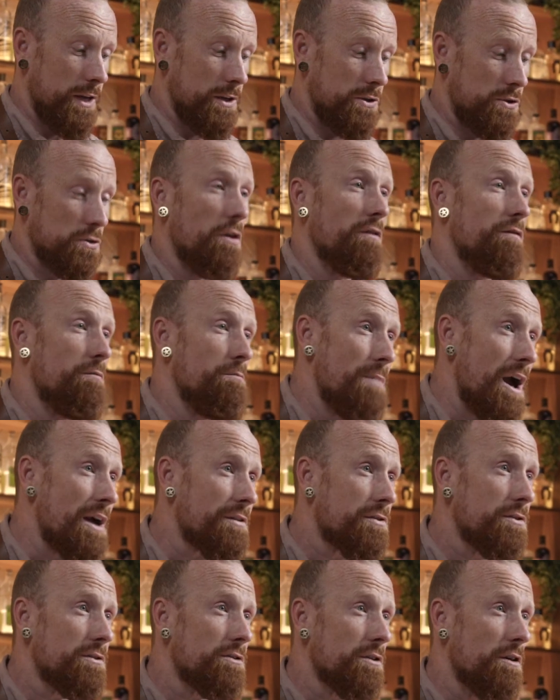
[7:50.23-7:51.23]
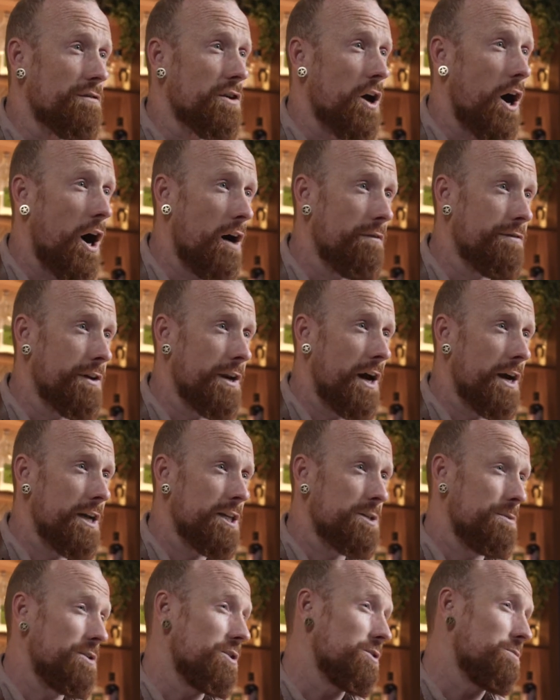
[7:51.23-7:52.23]
sort of method of carving
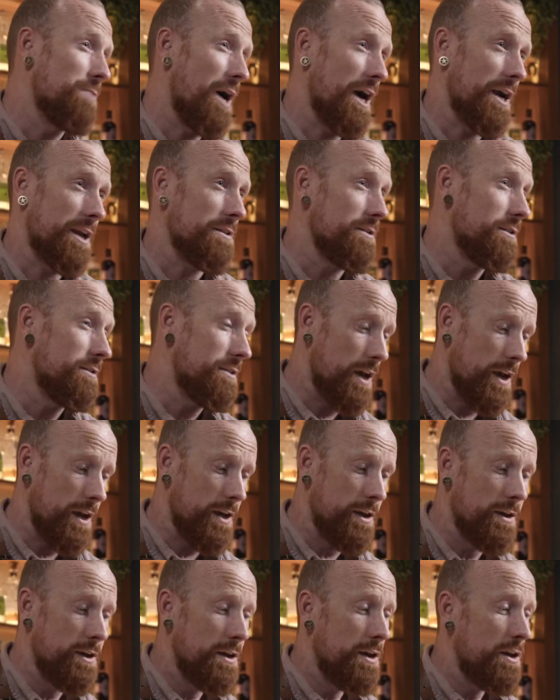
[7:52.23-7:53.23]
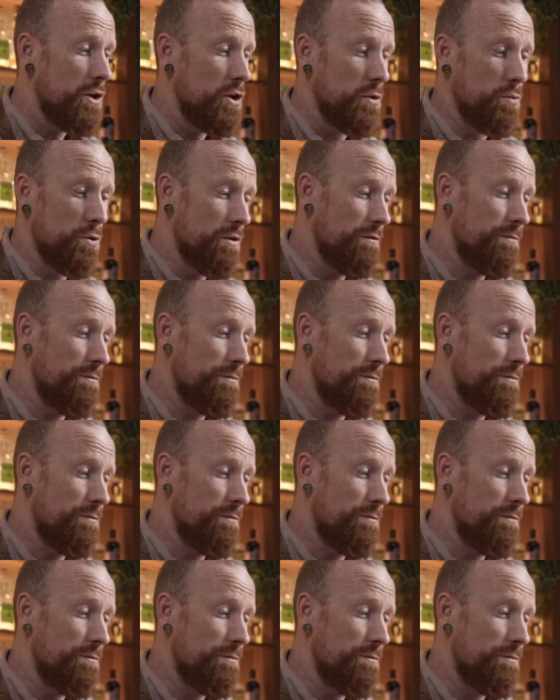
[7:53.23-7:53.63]
ice, because back in the day, you would